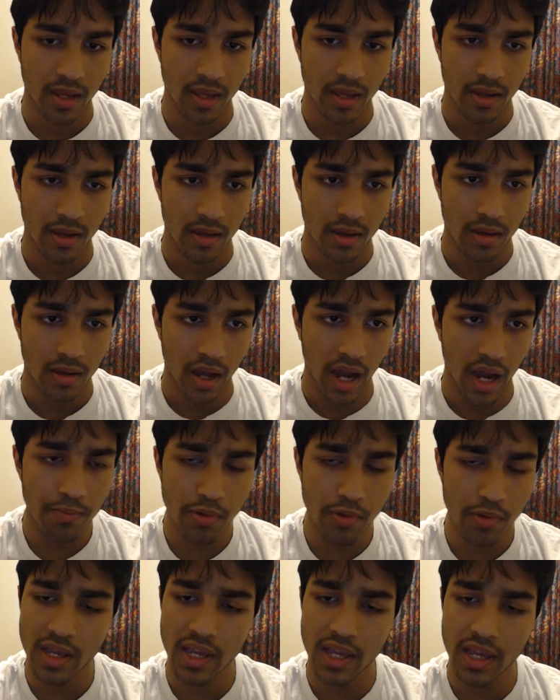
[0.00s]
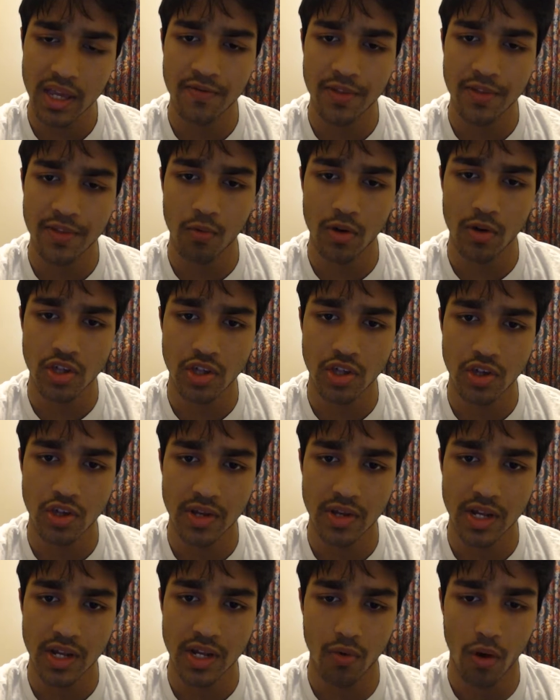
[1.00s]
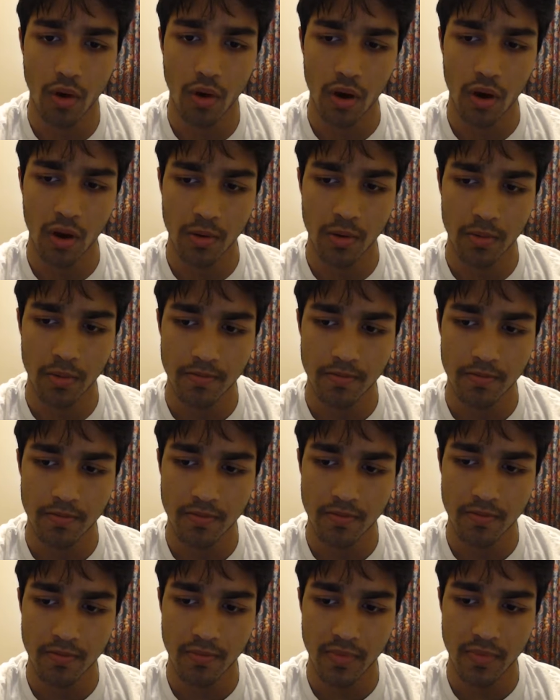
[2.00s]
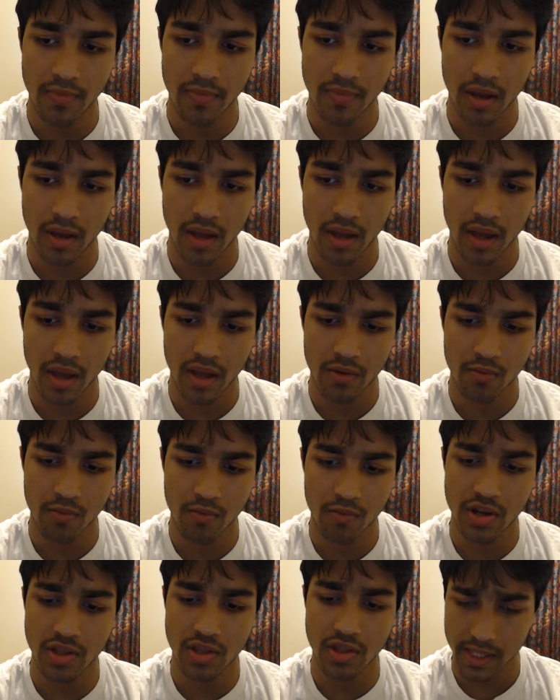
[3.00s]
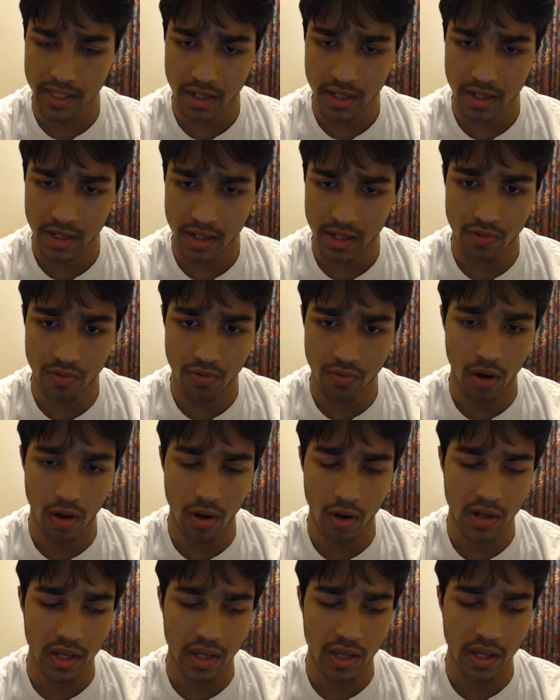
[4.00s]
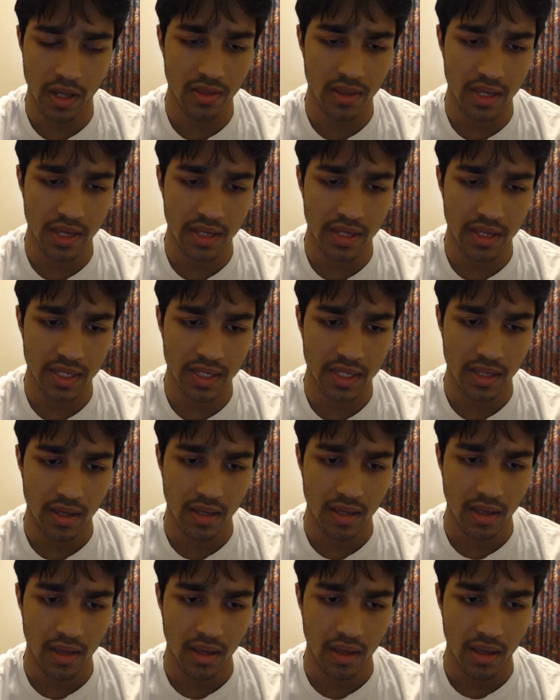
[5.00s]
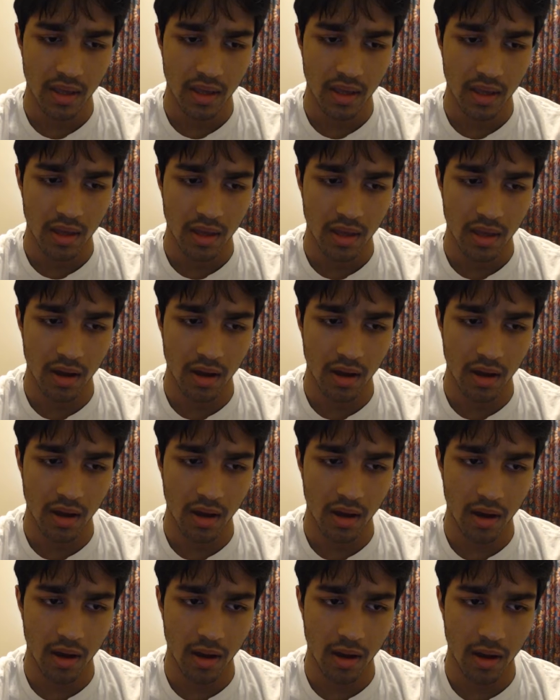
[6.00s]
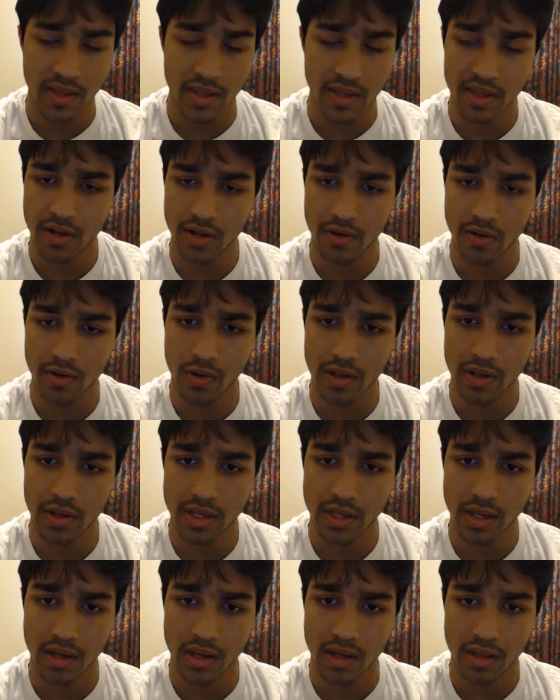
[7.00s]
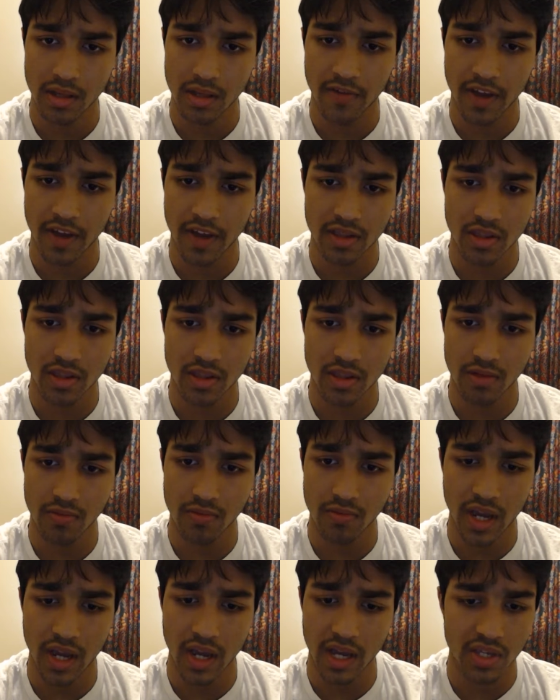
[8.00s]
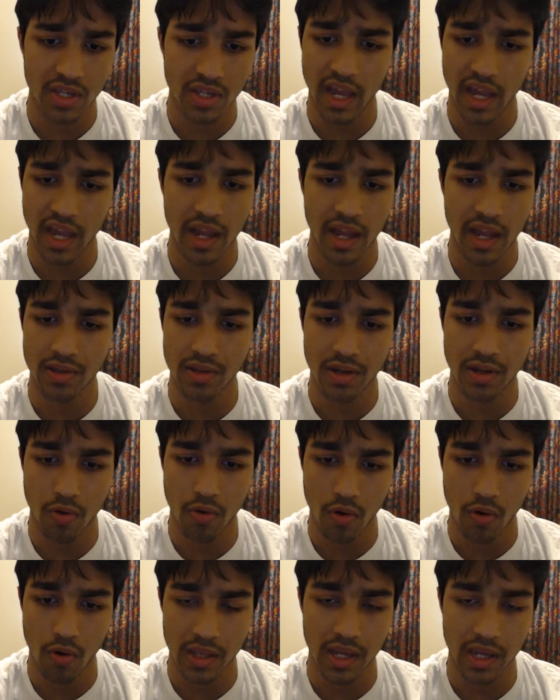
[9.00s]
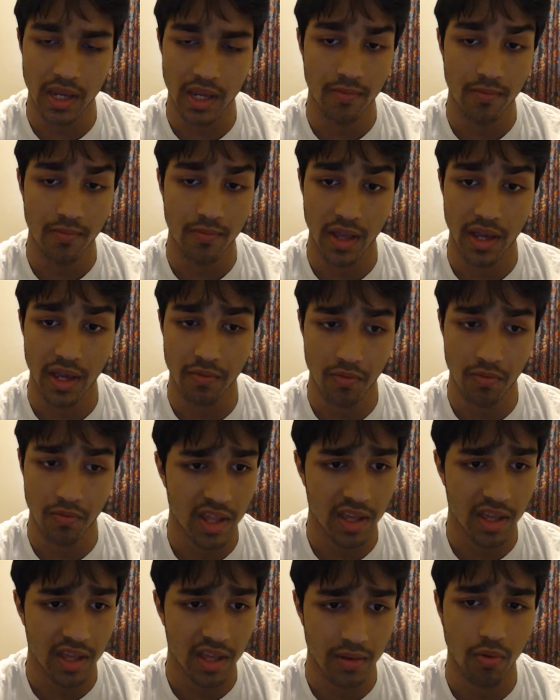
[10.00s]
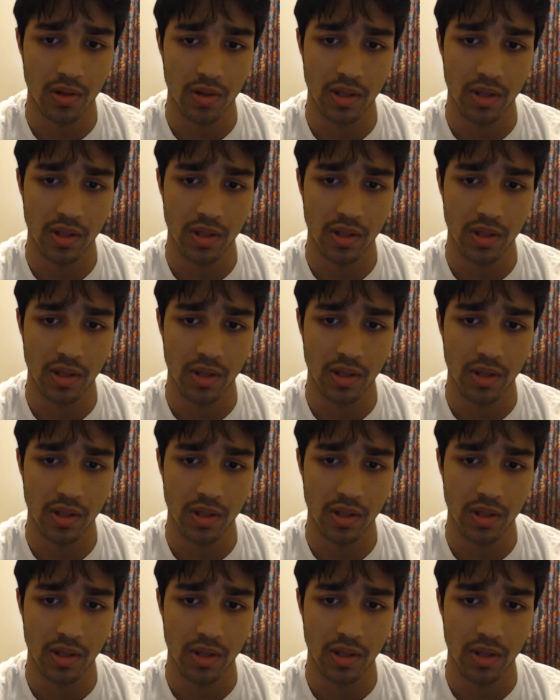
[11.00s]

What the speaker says: I believe that what you did wrong and what Jessica did wrong in this incident was the fact that you guys just handled it poorly, like really poorly.